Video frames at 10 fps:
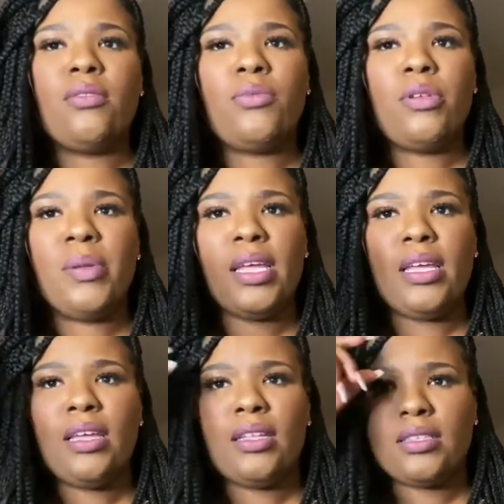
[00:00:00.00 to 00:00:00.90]
would
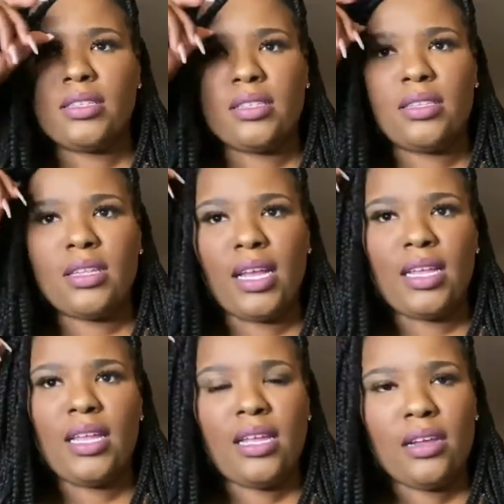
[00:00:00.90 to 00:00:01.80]
be in
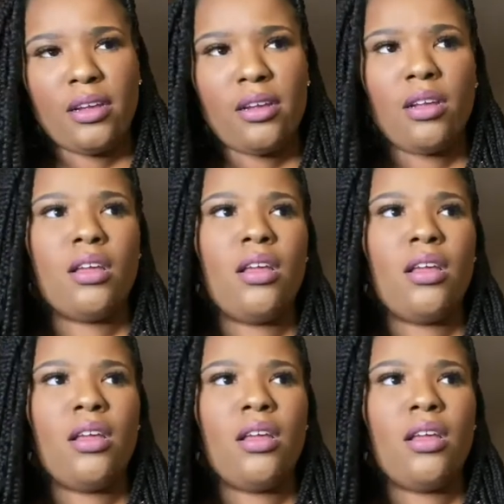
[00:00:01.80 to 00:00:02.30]
here,